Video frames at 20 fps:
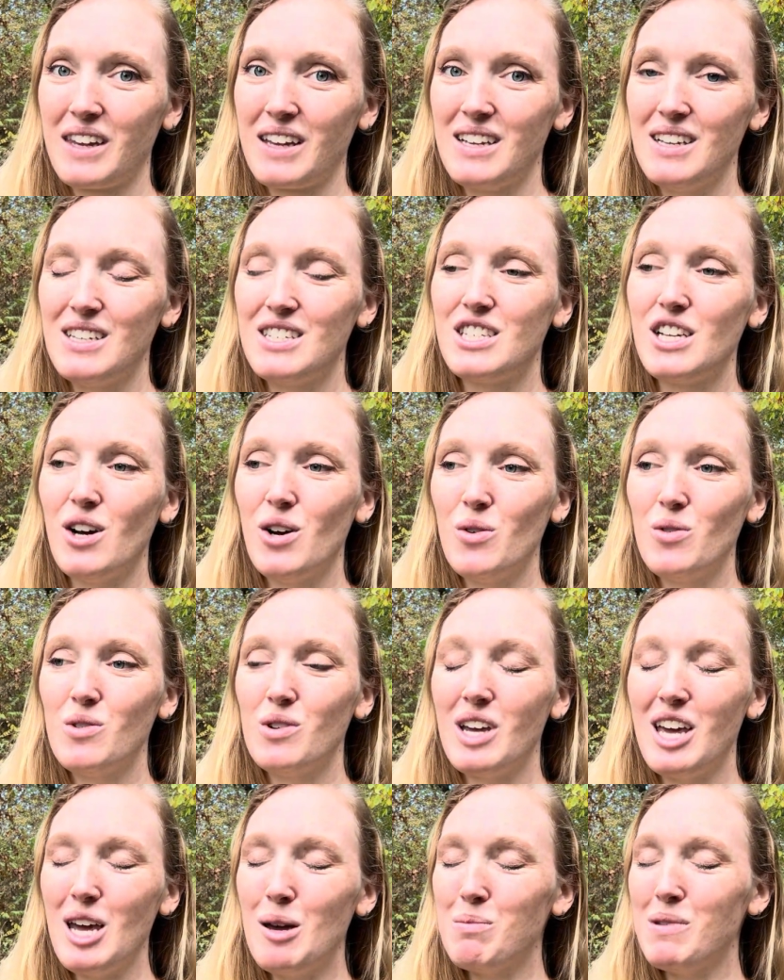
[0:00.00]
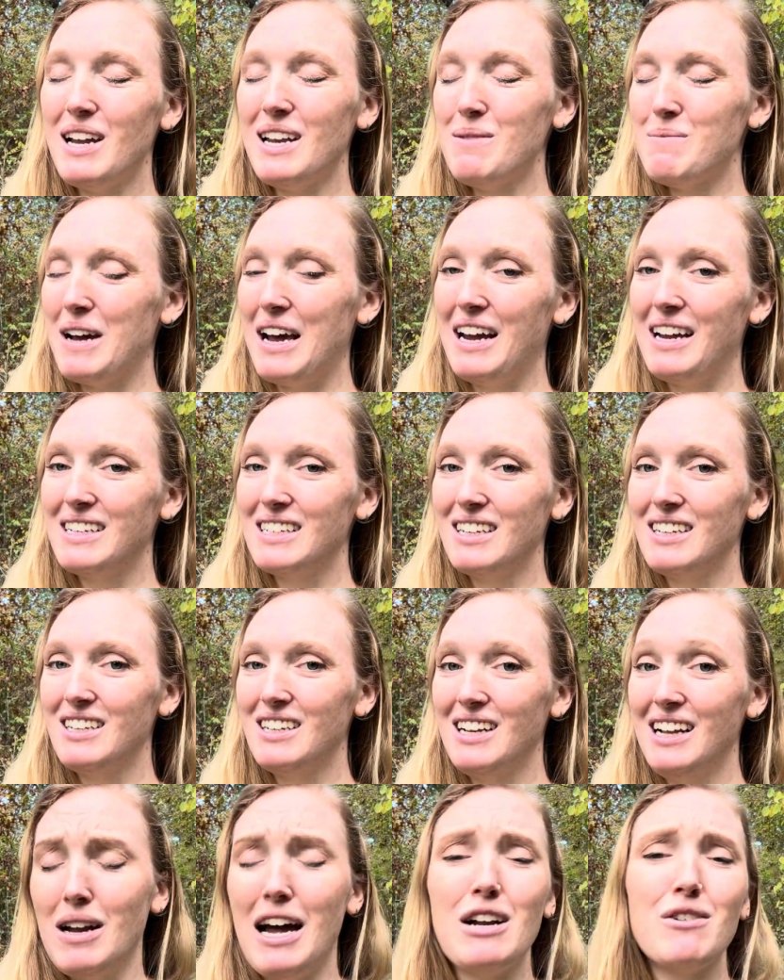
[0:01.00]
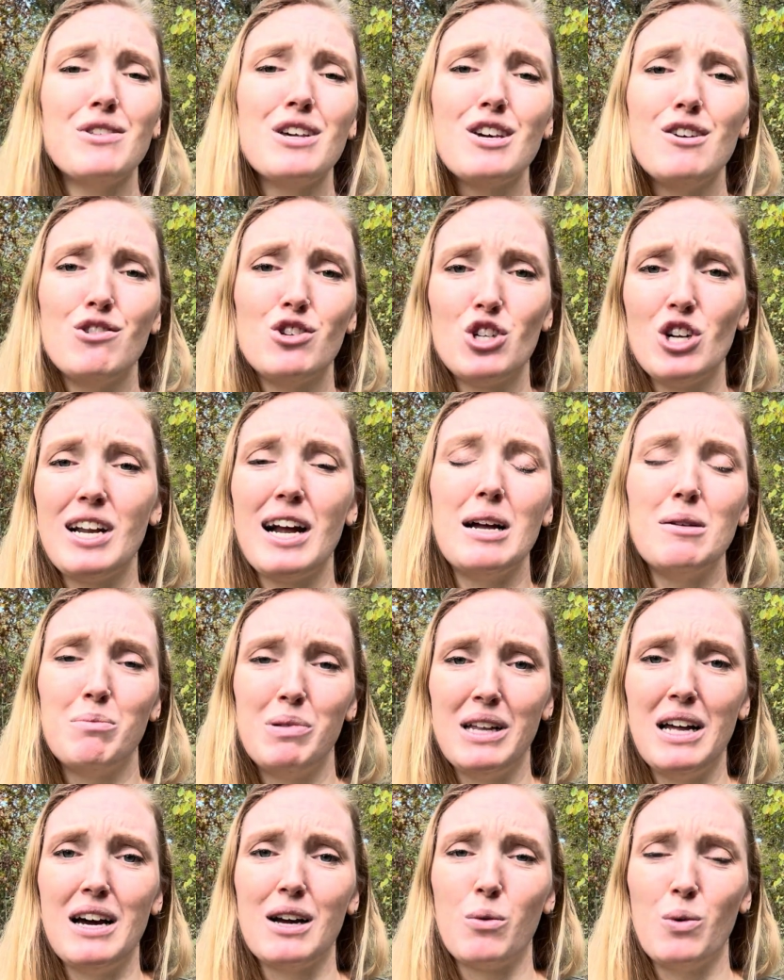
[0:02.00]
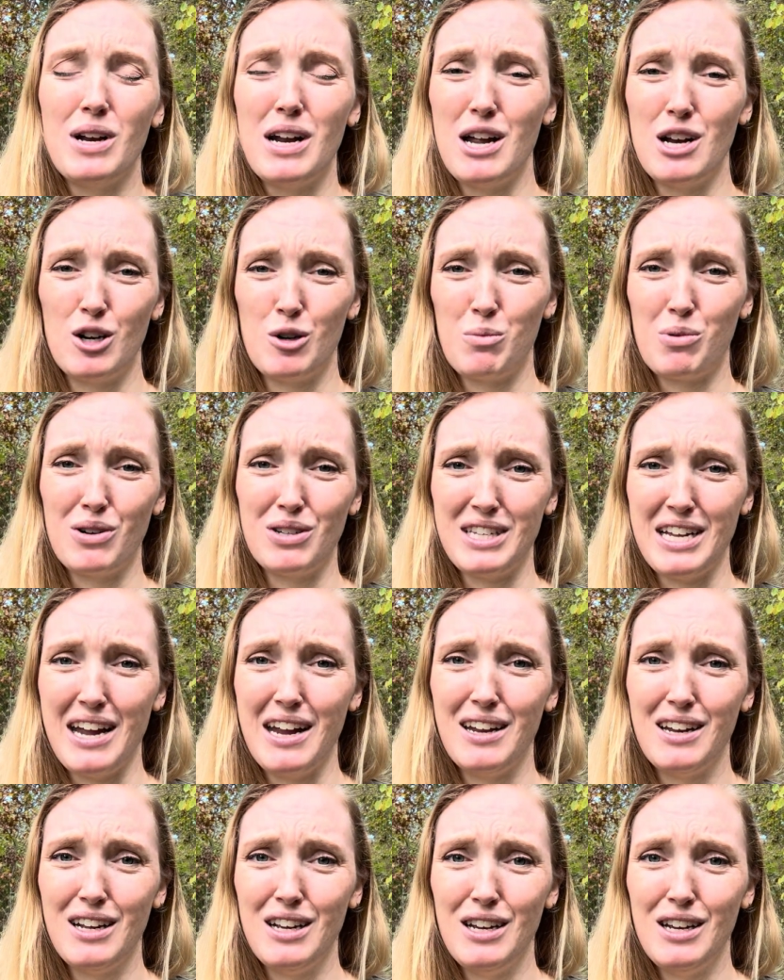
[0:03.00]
So keep that in mind. I don't think you should unplug 100%